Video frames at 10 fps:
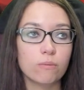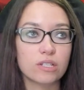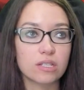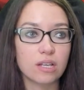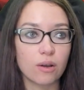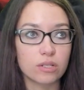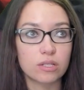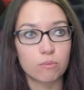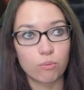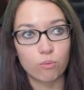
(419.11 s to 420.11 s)

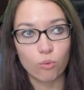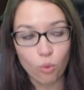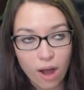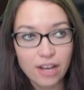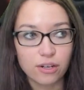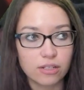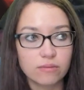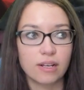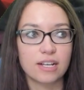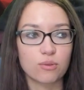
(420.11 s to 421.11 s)

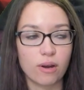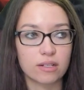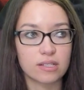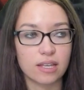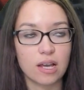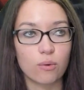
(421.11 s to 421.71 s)
Squire. I swear I can say that